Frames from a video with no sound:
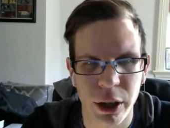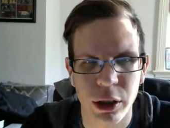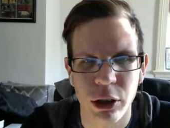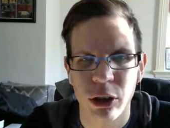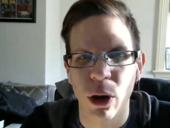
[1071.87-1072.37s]
and
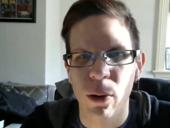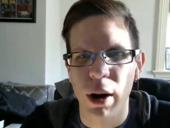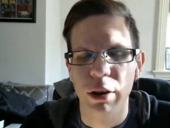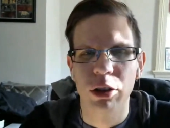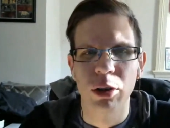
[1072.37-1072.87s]
you just go
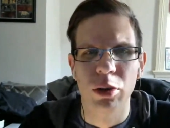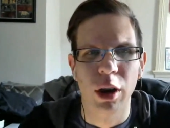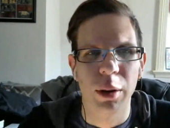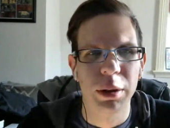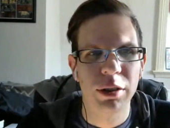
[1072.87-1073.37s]
around and shoot
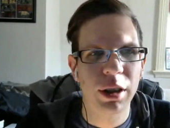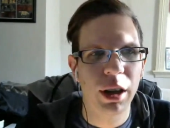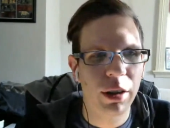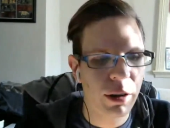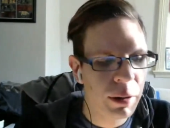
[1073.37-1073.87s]
zombies
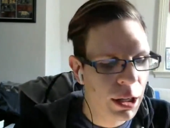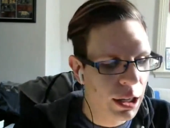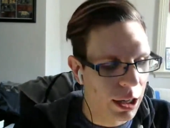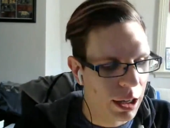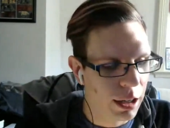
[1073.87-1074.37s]
together,
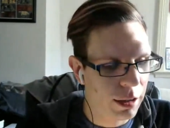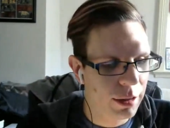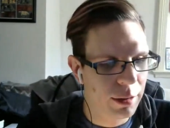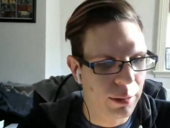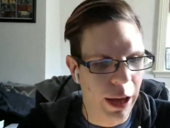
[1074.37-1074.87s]
and
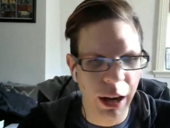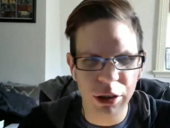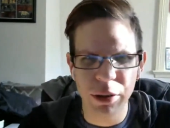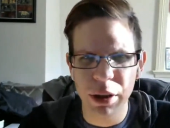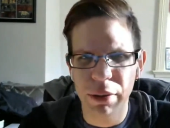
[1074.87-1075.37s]
it's
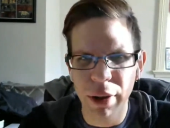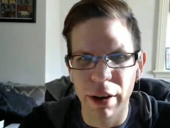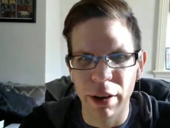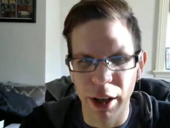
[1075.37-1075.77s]
actually really fun.